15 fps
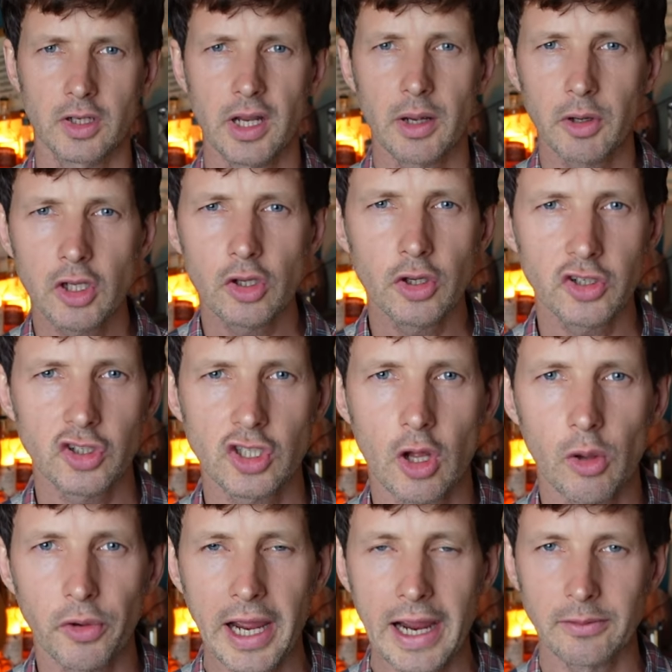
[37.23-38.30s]
Now, I could have
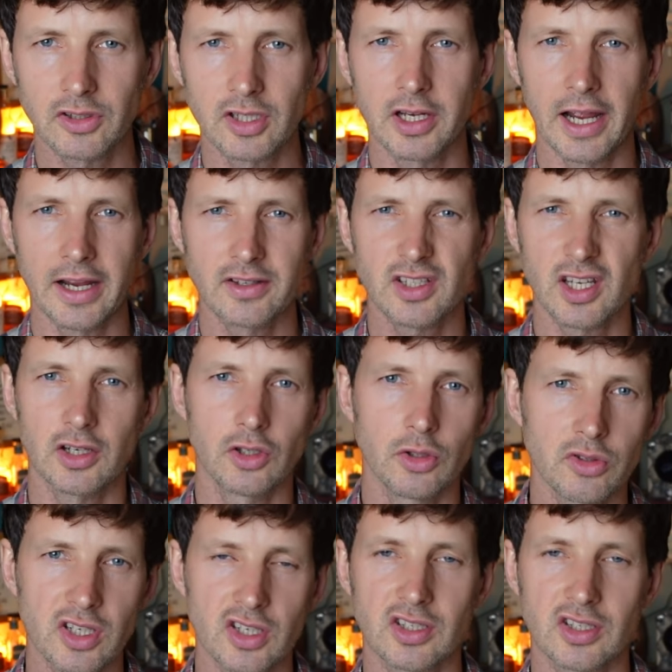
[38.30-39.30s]
sold out today and said use a